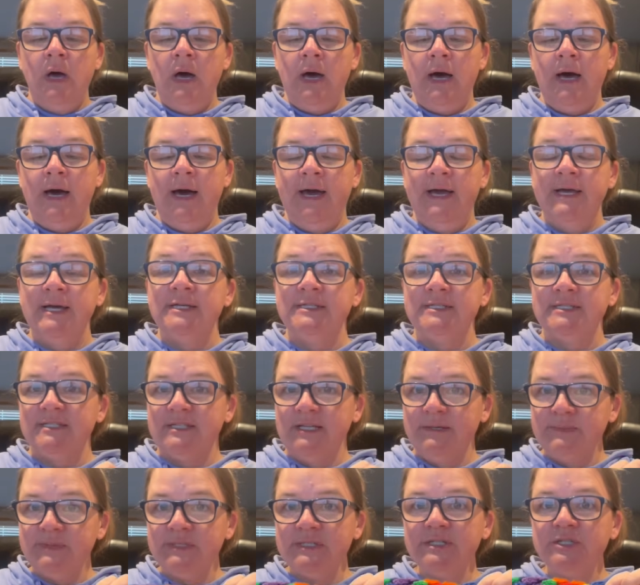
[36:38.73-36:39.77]
I
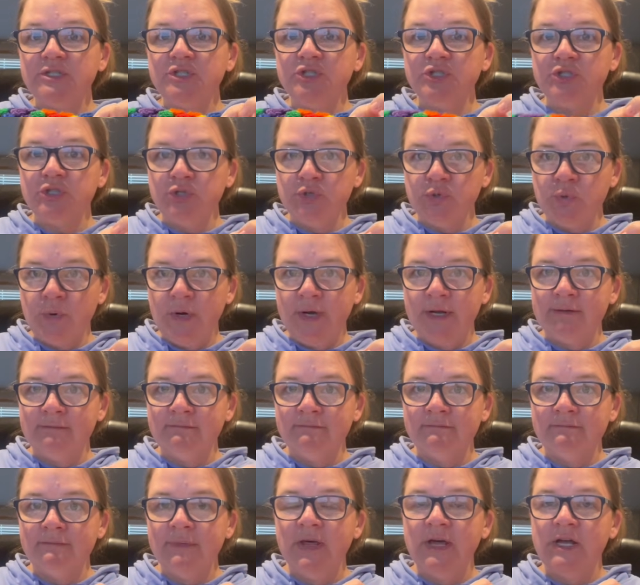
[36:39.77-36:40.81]
slip stitched to join,
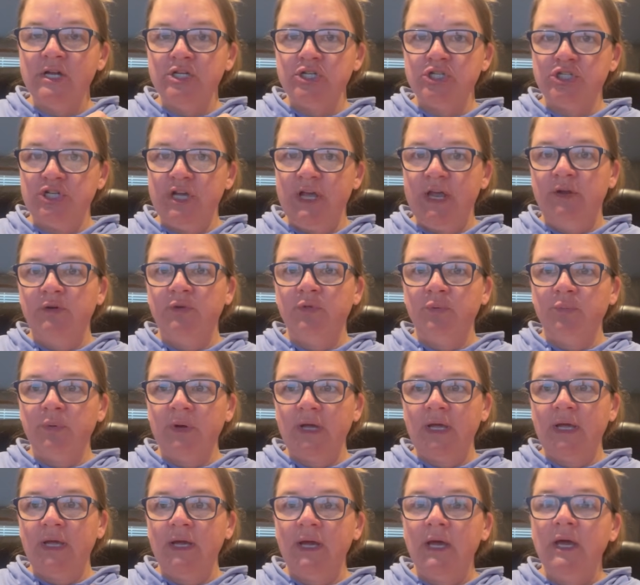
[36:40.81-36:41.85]
chained
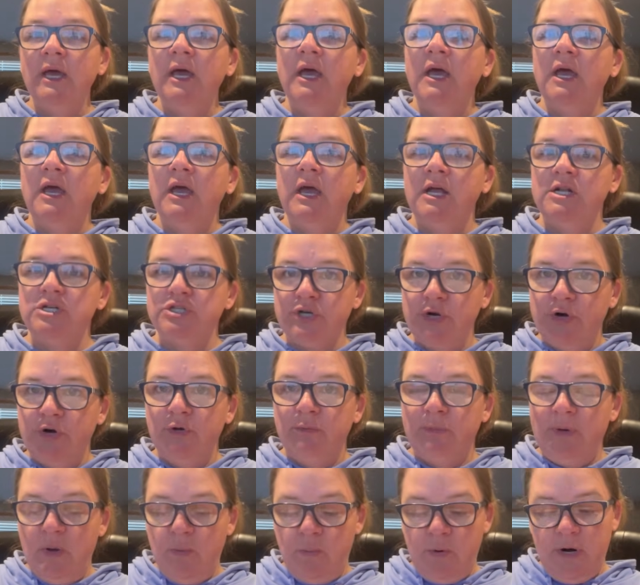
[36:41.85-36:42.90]
3, and turned
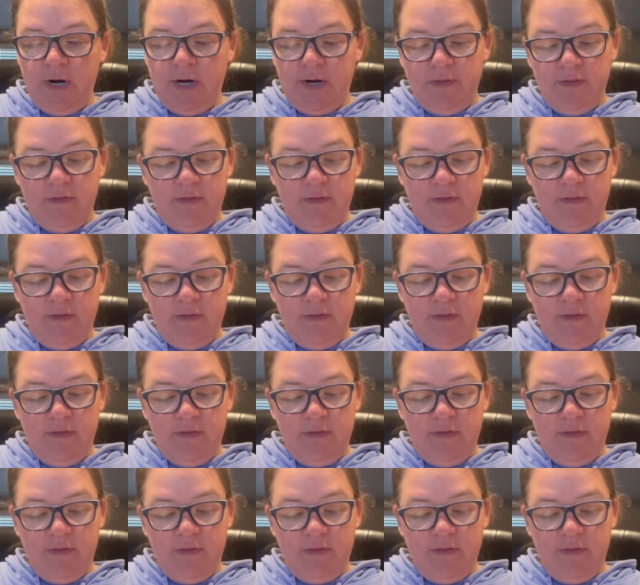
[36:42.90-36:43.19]
my work.